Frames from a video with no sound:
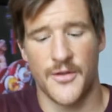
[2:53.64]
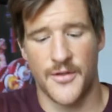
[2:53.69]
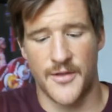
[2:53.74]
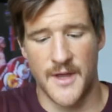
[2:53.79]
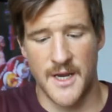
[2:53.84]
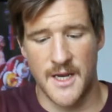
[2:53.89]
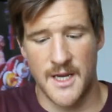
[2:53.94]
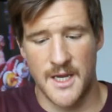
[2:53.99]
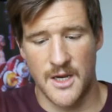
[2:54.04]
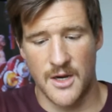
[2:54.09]

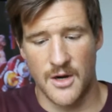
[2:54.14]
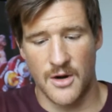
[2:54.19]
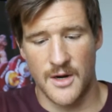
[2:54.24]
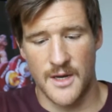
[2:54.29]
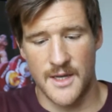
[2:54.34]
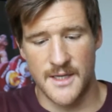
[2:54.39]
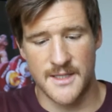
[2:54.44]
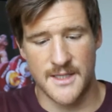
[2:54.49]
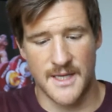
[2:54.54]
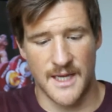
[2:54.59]
thing here
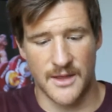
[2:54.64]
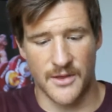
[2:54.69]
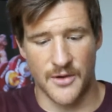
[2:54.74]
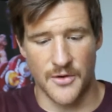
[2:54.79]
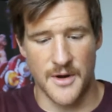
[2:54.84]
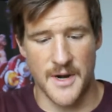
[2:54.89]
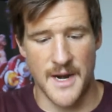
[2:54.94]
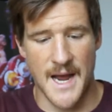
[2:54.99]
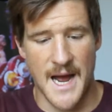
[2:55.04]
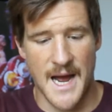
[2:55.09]
is that
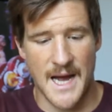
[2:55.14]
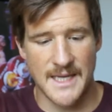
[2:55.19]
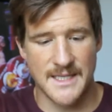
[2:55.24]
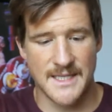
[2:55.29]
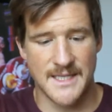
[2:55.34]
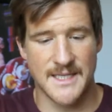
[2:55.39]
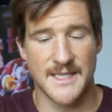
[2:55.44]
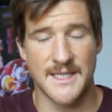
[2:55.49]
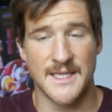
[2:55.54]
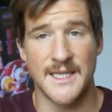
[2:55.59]
they're not
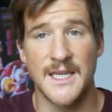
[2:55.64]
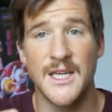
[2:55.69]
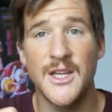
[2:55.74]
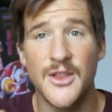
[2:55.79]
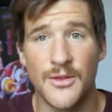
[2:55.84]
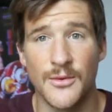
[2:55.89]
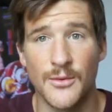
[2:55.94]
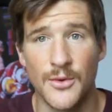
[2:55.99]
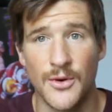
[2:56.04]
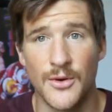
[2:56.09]

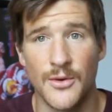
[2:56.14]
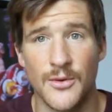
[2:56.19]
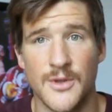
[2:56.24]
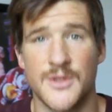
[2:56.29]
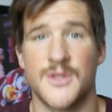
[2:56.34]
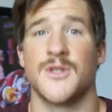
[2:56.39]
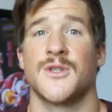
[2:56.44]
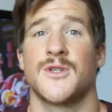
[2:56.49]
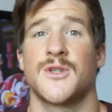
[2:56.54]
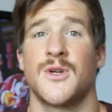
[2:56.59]
see-through,
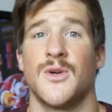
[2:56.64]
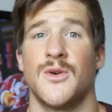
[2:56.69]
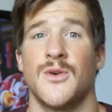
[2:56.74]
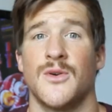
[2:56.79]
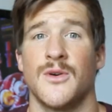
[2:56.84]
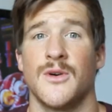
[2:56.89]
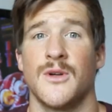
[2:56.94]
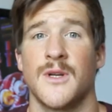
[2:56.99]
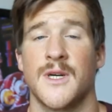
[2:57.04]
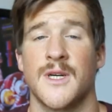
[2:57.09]
which is
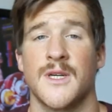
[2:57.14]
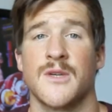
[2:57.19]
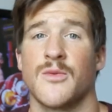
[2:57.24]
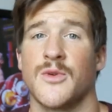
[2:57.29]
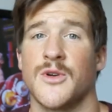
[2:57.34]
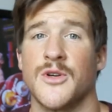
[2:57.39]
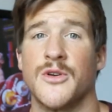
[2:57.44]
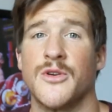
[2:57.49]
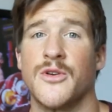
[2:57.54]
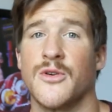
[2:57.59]
cool, because
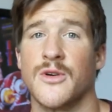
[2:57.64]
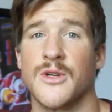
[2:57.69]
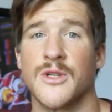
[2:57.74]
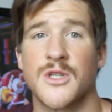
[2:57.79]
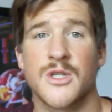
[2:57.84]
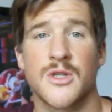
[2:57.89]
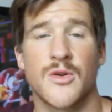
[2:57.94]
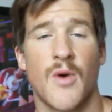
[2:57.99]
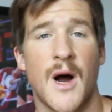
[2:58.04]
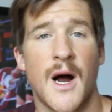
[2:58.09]
when you're doing
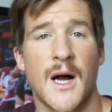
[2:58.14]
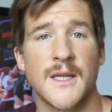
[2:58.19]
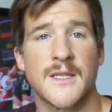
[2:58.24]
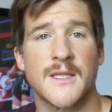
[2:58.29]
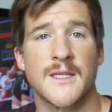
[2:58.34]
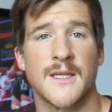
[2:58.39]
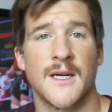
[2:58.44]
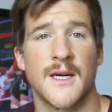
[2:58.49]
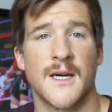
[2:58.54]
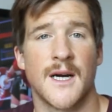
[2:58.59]

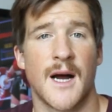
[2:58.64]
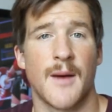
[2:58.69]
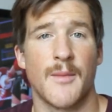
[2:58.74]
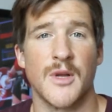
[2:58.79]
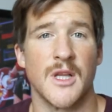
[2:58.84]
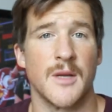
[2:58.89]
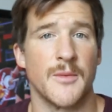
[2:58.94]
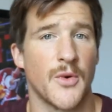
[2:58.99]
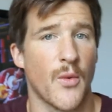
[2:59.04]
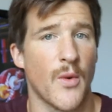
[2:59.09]
squats, uh, I'm a
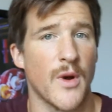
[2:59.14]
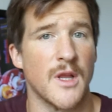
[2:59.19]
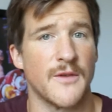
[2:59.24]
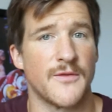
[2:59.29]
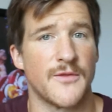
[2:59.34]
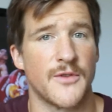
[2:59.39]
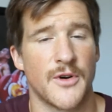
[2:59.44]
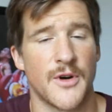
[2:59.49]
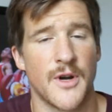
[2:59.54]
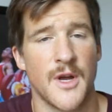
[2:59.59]
Olympic
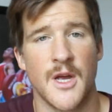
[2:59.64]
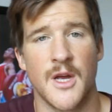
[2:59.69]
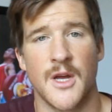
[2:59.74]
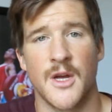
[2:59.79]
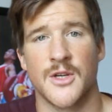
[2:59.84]
weightlifter,